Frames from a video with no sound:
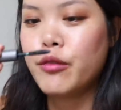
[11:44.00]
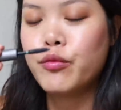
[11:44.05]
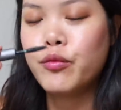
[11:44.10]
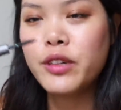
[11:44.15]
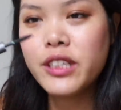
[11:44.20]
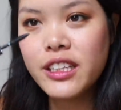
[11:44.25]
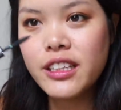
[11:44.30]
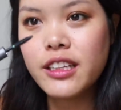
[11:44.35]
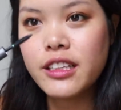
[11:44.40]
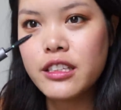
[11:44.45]
I
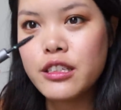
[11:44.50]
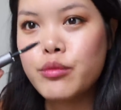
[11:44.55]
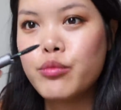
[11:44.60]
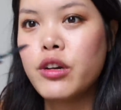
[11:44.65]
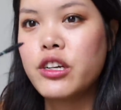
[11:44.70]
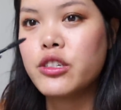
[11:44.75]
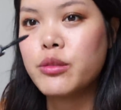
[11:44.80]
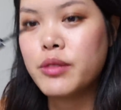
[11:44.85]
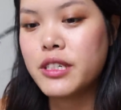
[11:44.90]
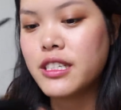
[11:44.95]
really like this
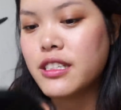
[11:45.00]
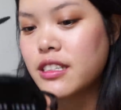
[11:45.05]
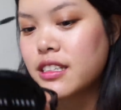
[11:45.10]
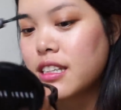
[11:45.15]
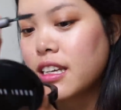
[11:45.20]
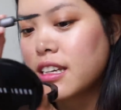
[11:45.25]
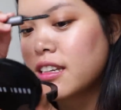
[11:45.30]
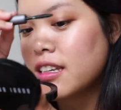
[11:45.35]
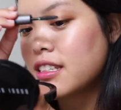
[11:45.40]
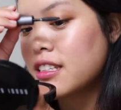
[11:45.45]
brush because
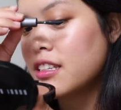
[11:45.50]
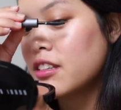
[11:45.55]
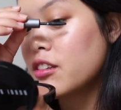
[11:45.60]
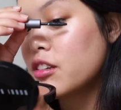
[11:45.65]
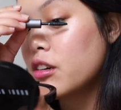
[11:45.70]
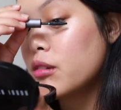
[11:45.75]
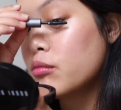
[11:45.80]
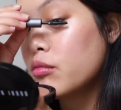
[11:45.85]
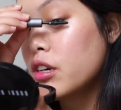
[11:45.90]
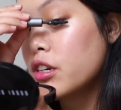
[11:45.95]
it's like a
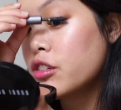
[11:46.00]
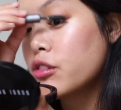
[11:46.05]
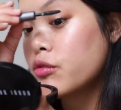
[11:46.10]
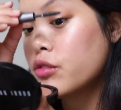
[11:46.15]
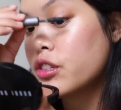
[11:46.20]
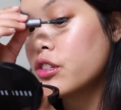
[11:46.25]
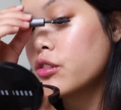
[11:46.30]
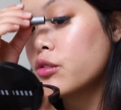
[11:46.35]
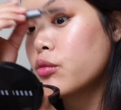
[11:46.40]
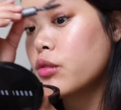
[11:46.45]
silicone brush,
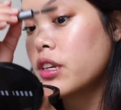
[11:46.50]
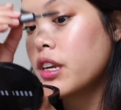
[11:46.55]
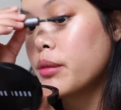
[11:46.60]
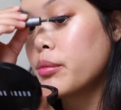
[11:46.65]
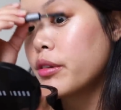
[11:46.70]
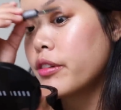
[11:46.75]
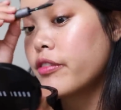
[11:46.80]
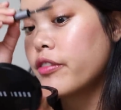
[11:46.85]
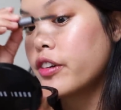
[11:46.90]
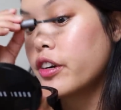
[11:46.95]
which is what I
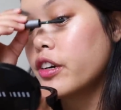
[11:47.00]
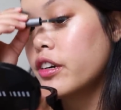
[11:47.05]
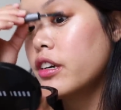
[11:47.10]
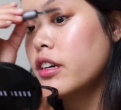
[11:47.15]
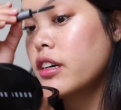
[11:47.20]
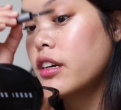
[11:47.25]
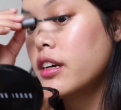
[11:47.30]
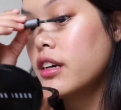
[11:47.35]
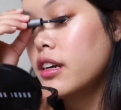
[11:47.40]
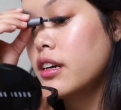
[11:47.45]

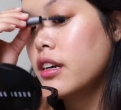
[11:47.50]
prefer.